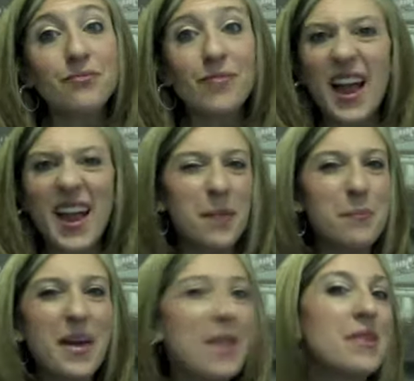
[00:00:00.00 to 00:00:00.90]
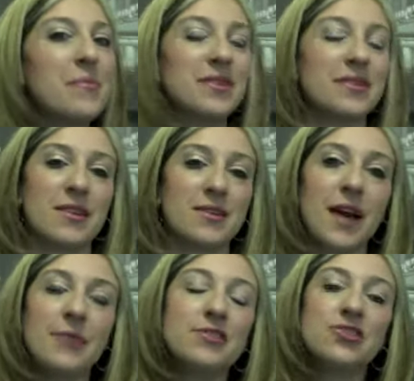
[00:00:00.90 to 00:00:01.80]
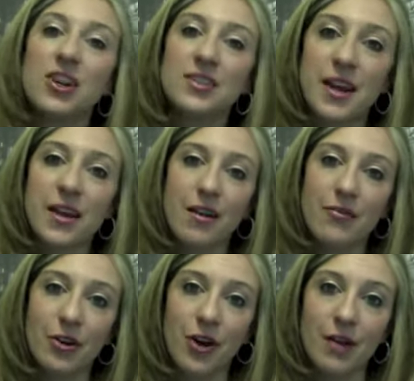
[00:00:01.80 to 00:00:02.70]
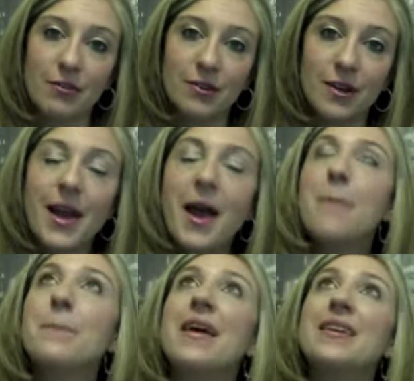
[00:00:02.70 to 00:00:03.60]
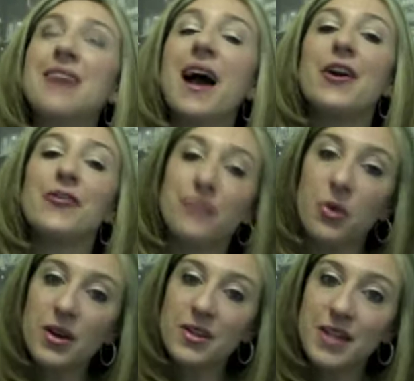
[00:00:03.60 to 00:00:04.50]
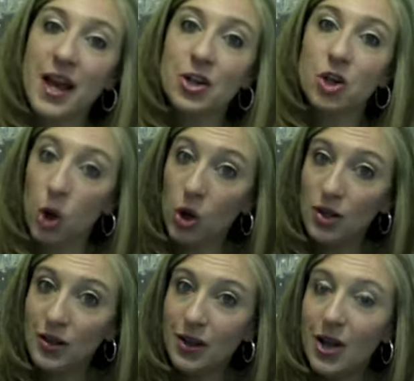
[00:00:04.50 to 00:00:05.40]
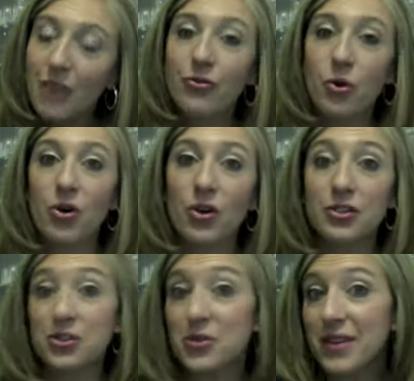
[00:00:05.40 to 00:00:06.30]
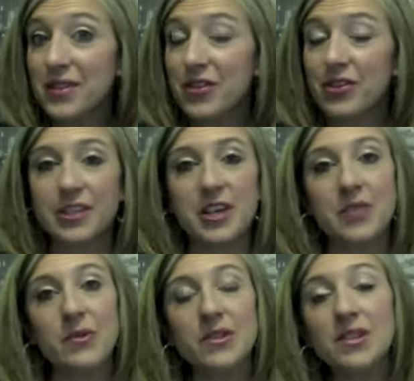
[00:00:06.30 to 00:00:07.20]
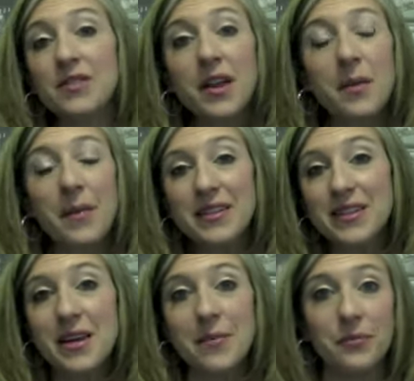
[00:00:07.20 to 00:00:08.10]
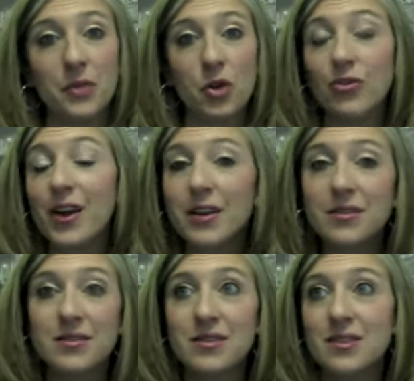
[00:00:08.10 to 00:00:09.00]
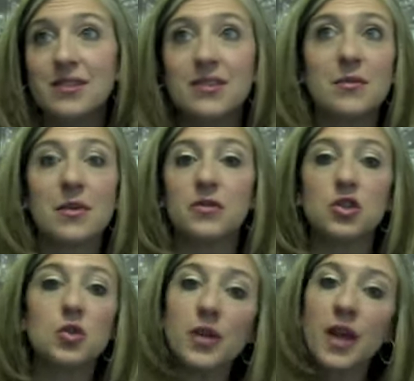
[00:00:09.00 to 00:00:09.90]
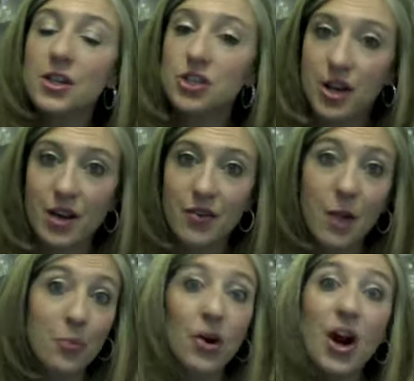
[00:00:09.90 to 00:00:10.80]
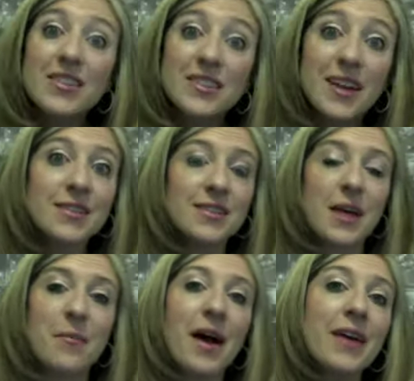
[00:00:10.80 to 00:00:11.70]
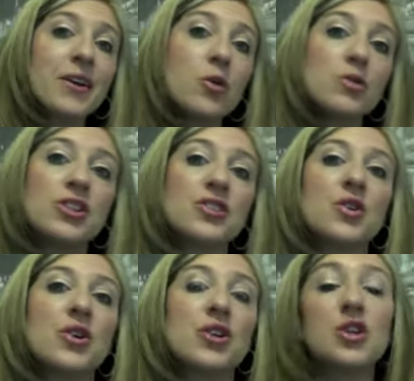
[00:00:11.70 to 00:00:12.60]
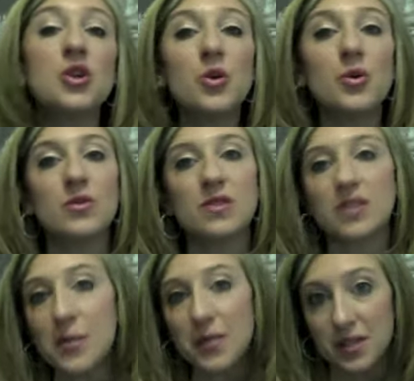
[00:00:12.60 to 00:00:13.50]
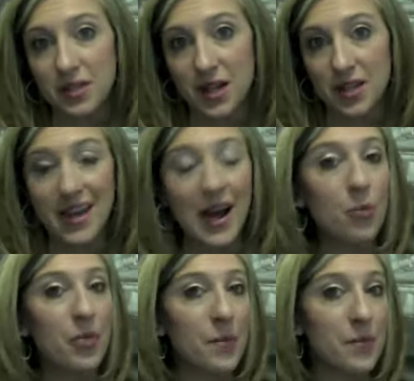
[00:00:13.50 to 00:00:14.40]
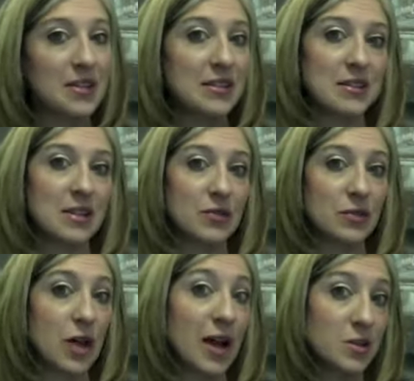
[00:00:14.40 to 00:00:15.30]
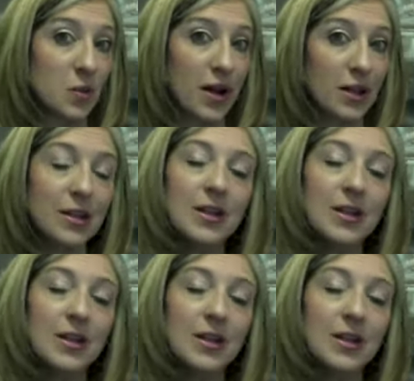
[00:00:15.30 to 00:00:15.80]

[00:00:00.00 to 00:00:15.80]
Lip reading: I had a baby business. I was just getting off the ground. My entire focus and goal for 2013 was to develop my team, create a system of duplication, a process that my coaches could use seamlessly to help them be successful as well.